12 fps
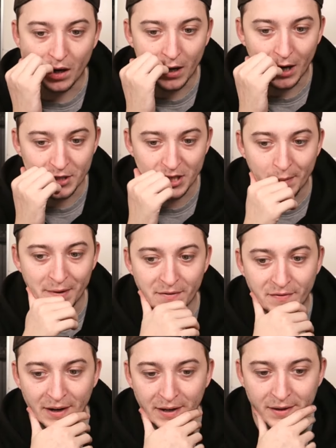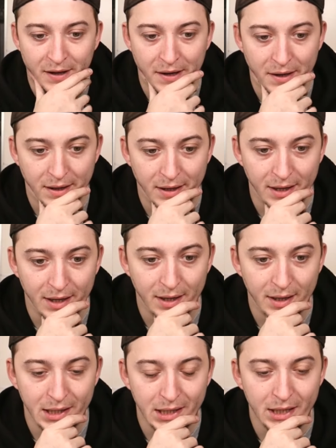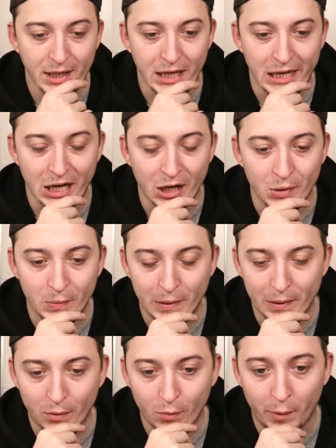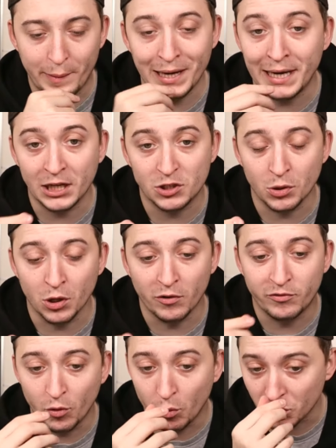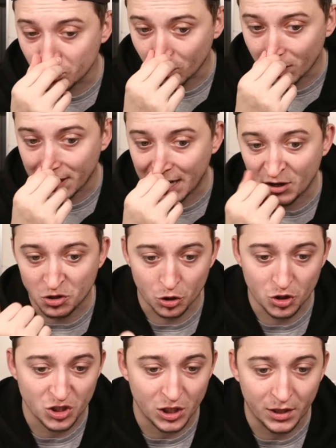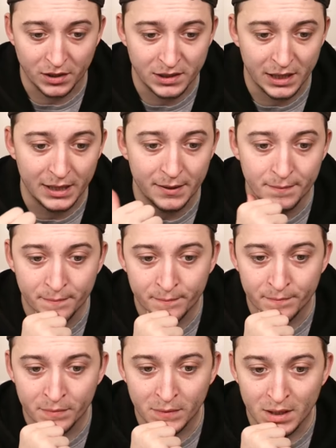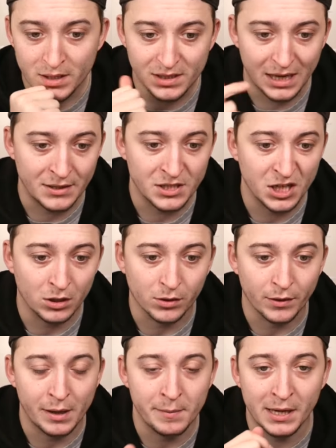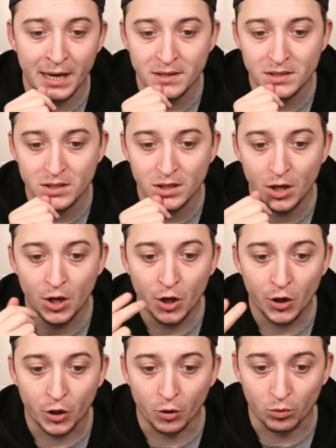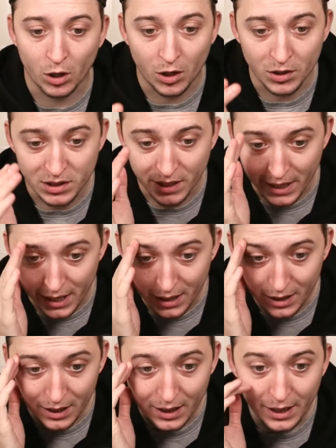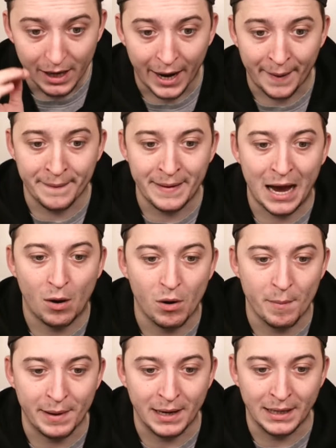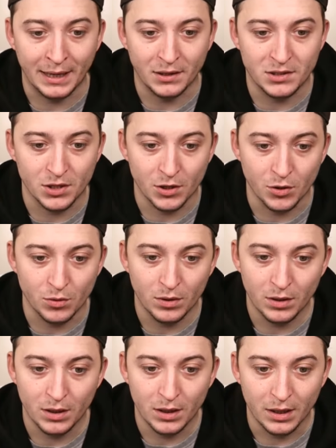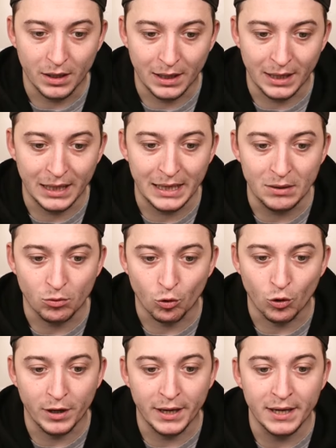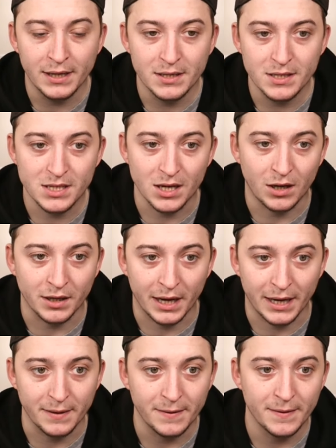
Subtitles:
I generally think that, you know, we're being linked to a lot of forwards right now. Josh Zirkzee, Santiago Jimenez, Guirassy, and now we're being linked to Leroy Sané,